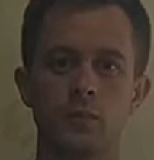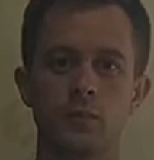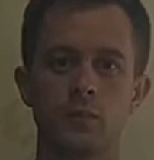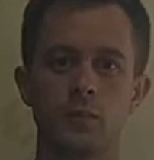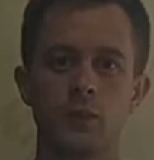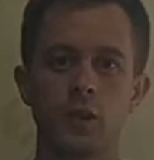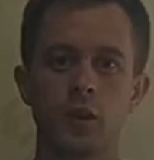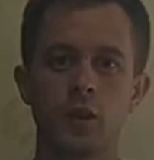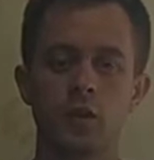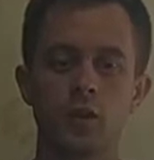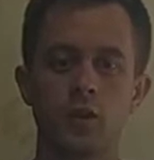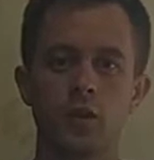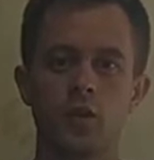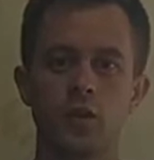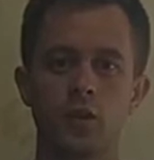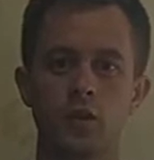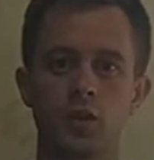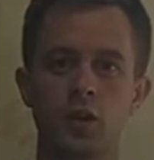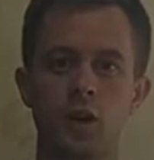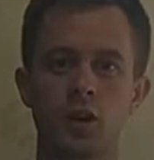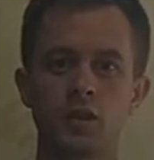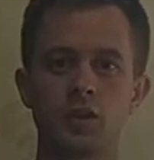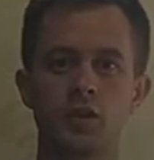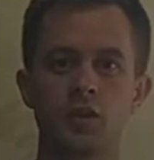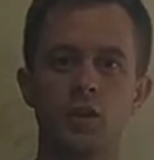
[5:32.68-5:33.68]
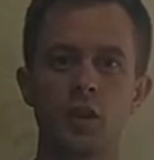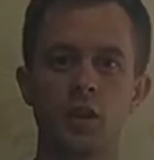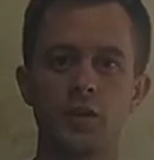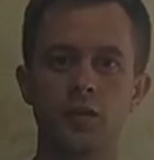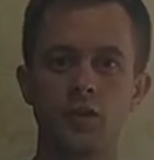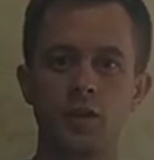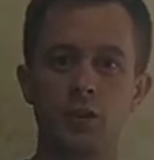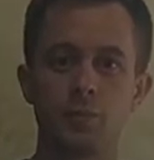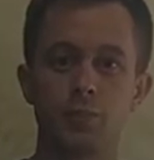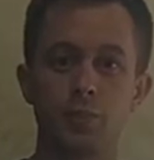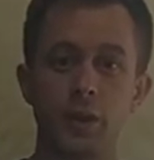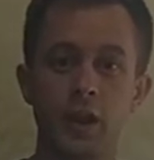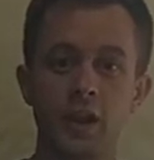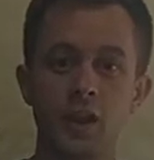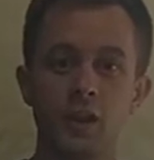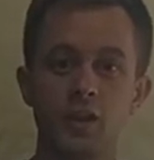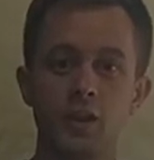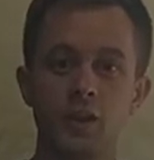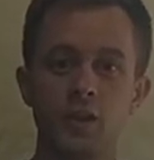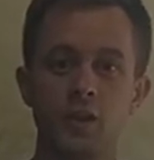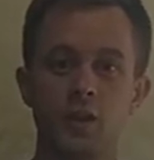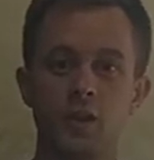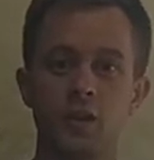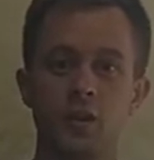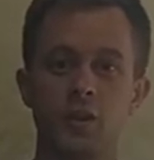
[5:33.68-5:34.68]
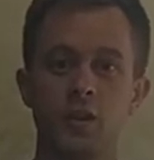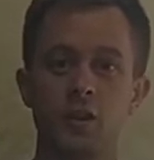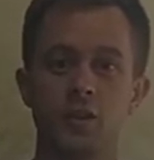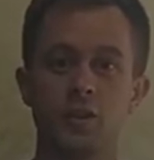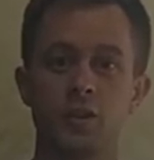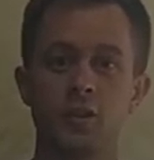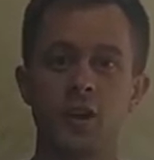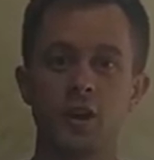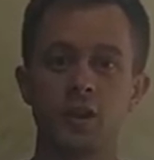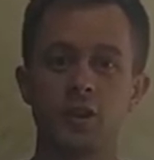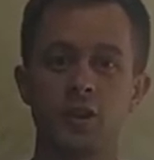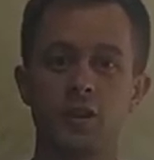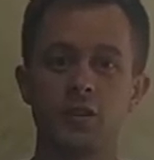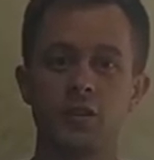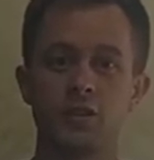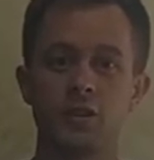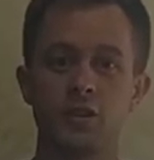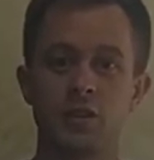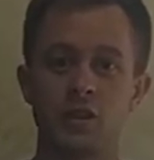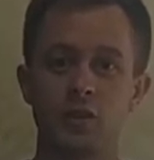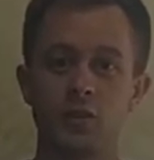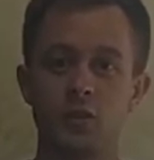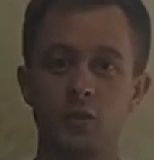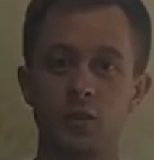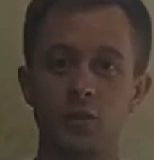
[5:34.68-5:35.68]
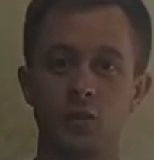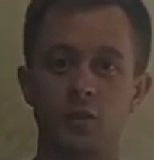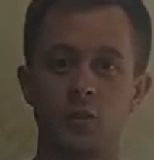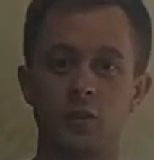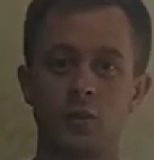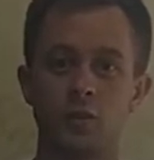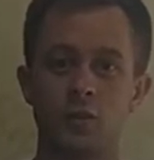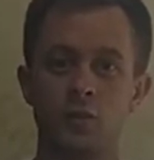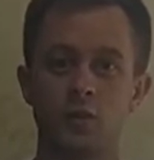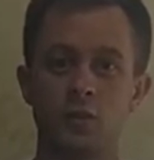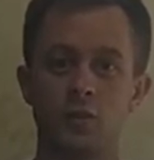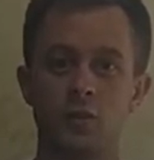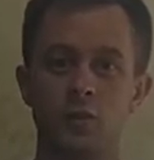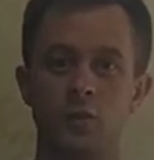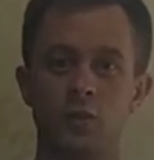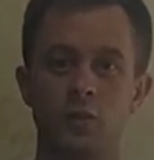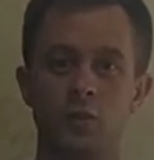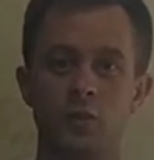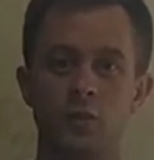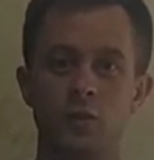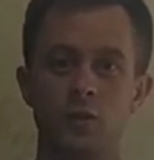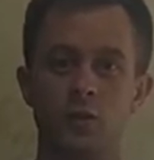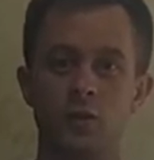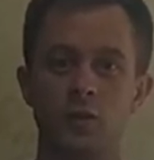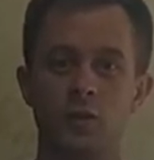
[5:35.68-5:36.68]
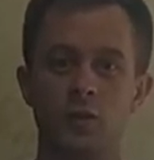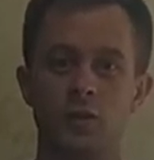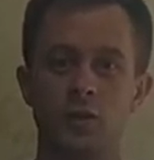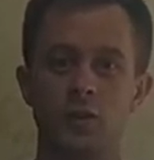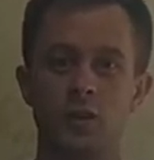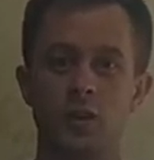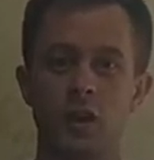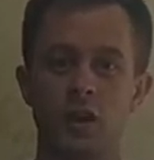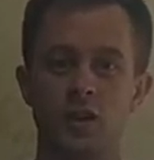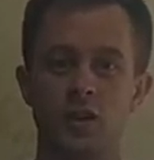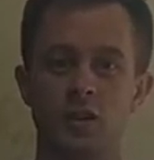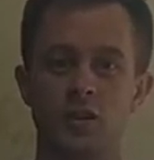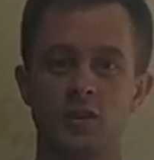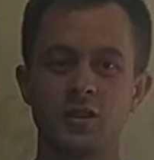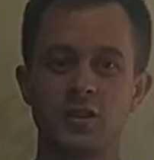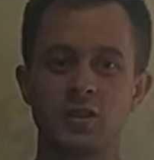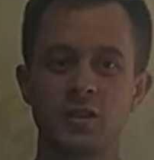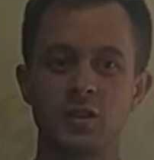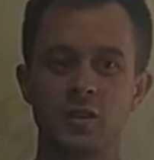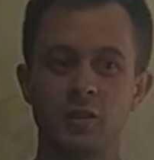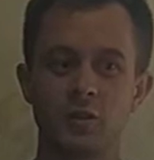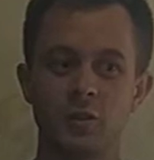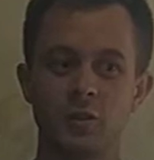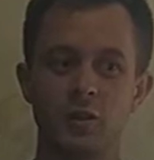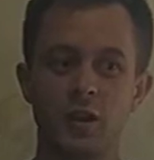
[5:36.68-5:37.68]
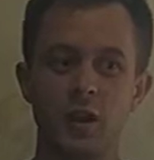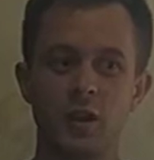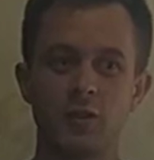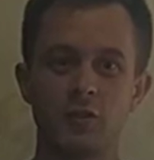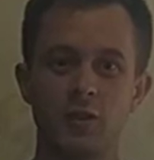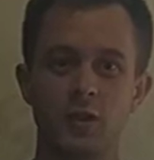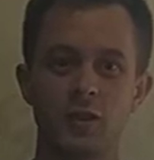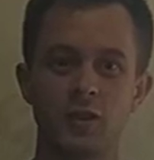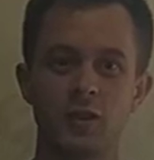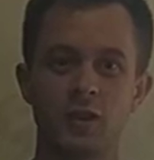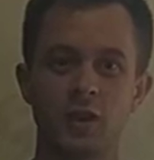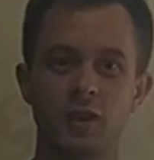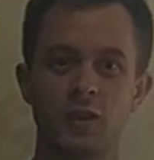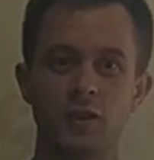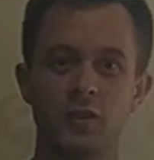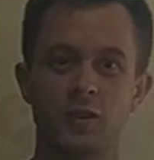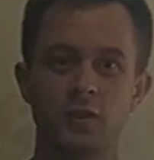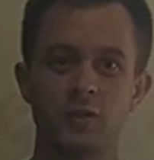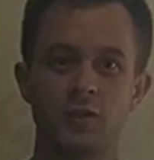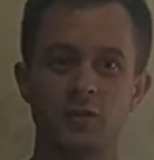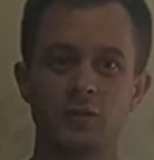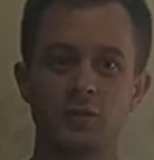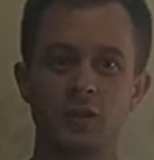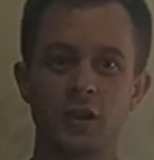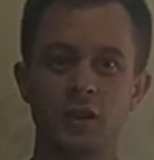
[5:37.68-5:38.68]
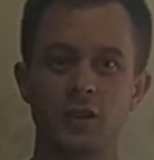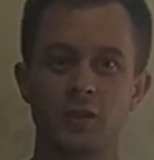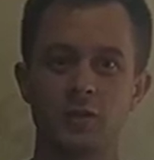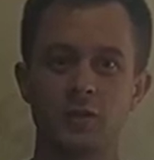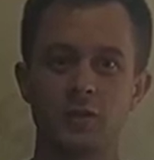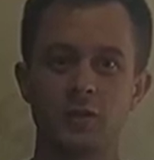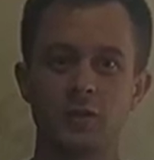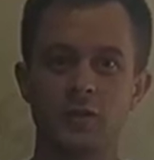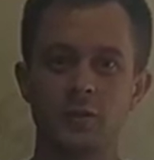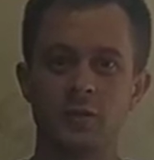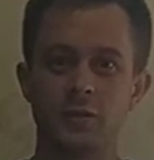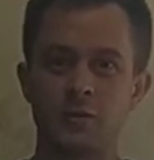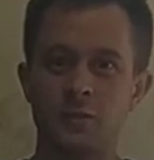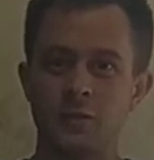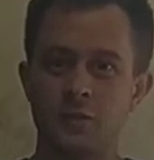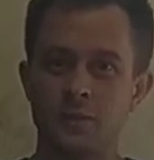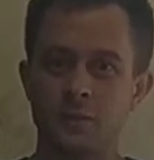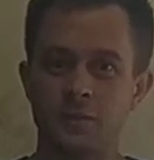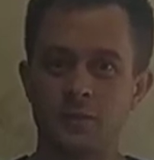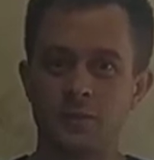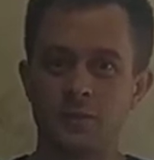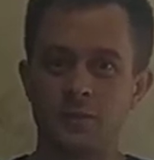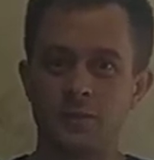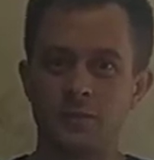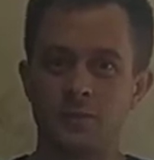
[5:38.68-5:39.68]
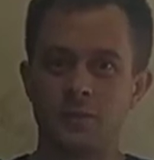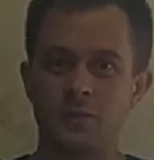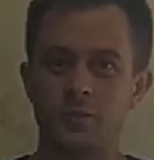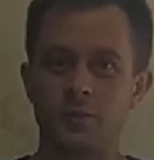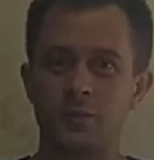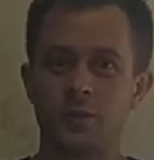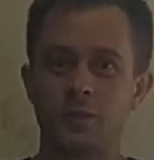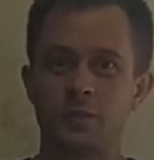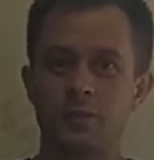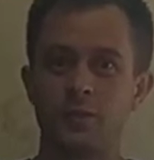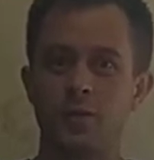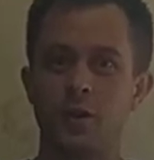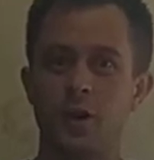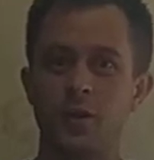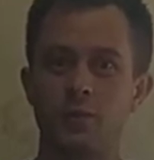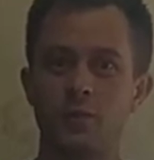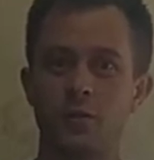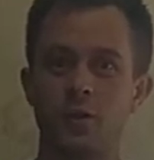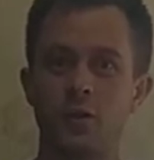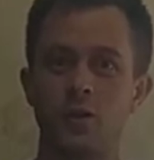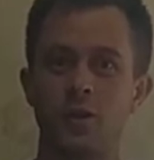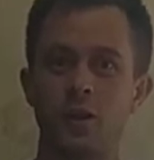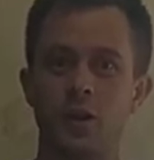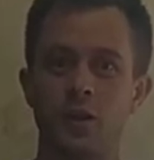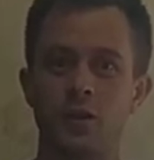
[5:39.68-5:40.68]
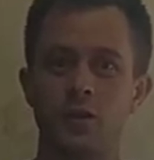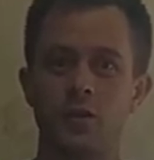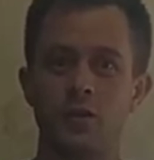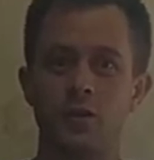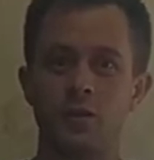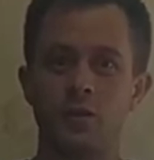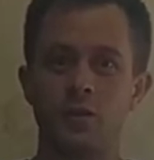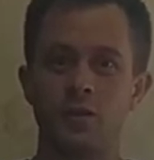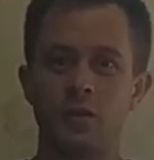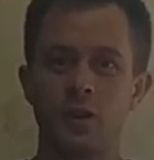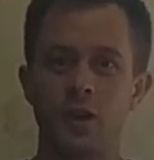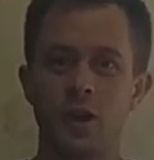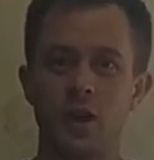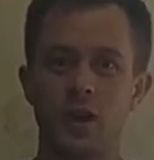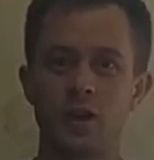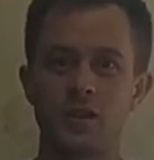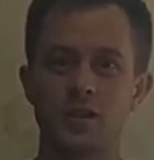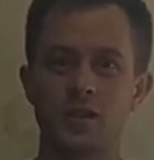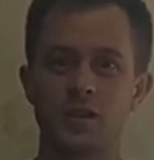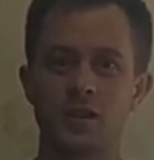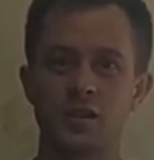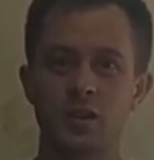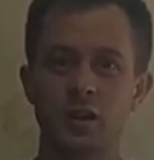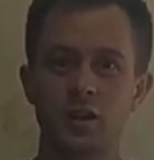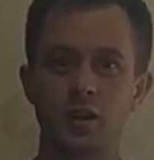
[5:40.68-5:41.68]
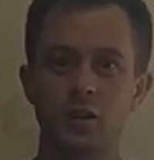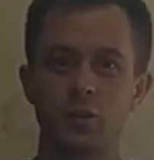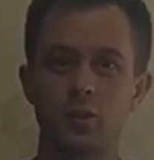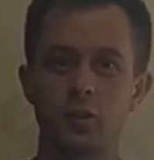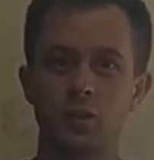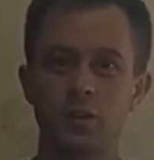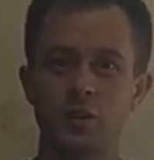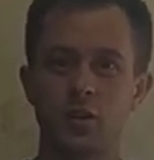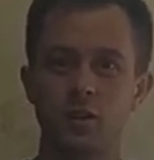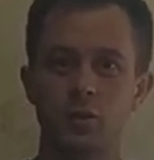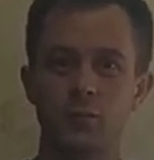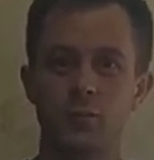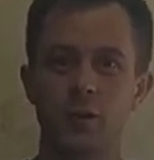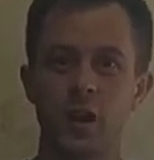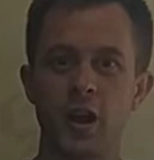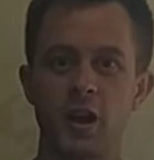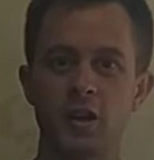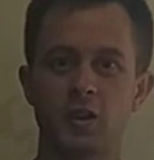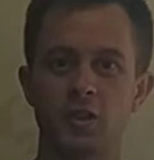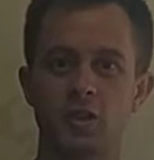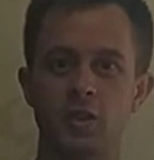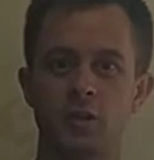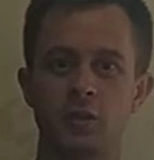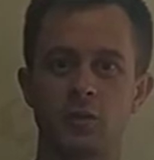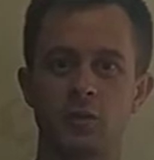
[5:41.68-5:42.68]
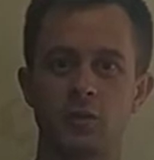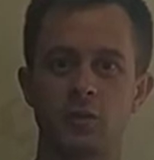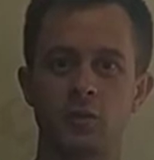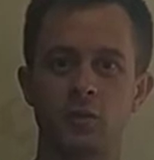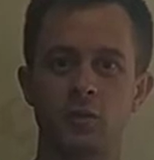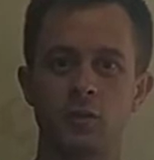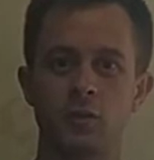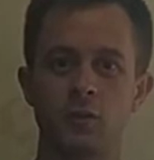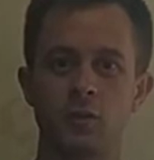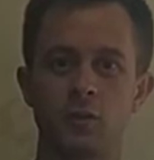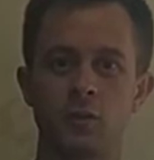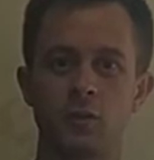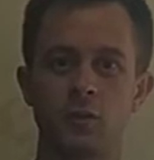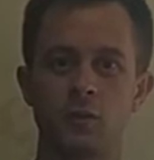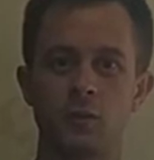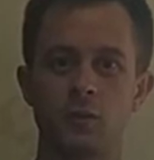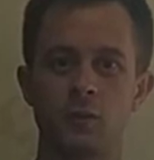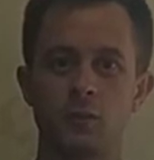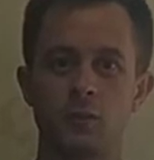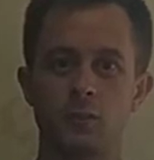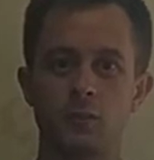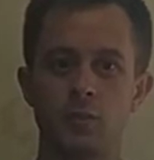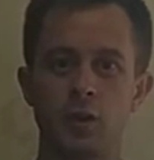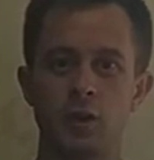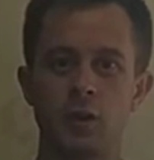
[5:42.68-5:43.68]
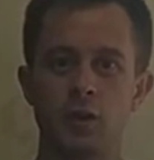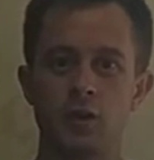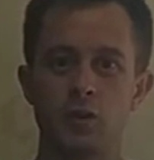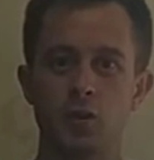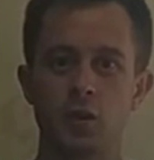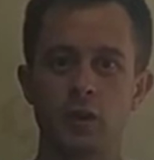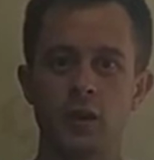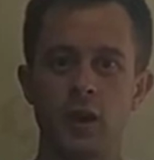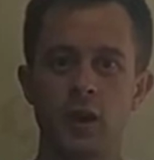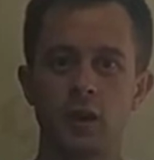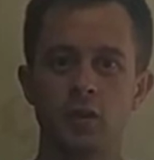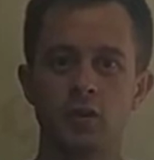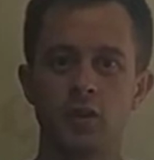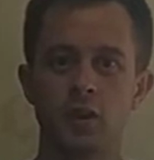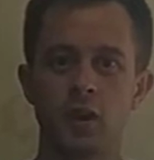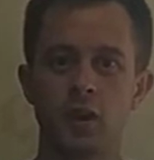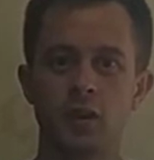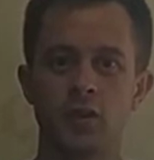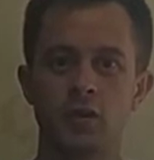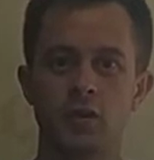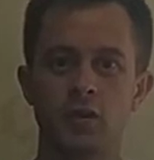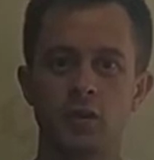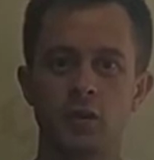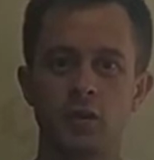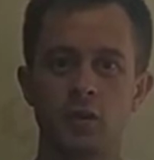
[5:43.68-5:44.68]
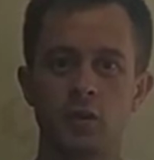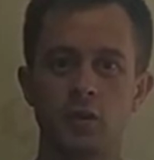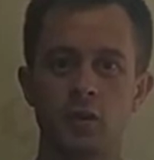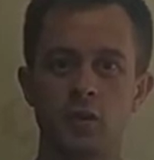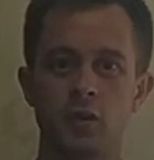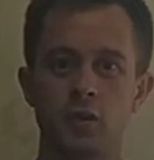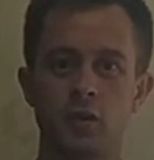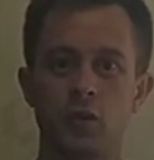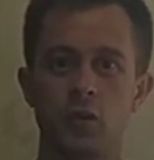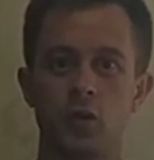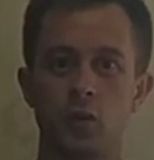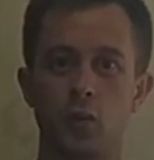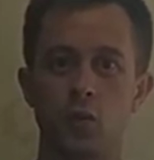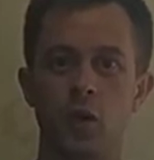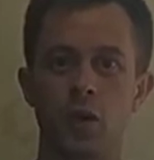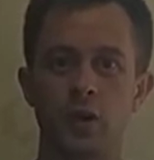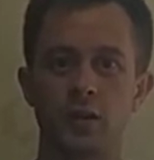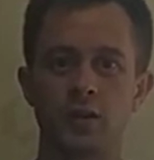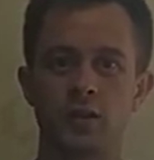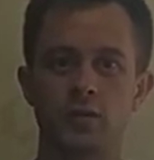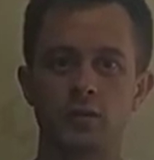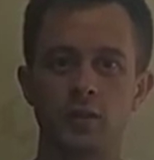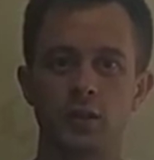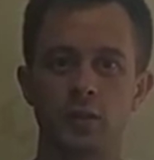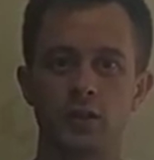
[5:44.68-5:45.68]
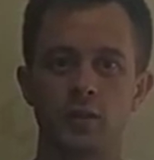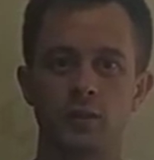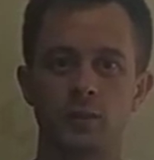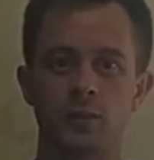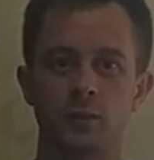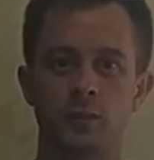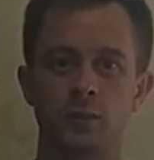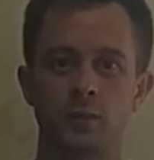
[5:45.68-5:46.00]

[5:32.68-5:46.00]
In order not to live in pain, you gotta do. You gotta do everything like properly. And start with your passion. Because without it, you're worthless.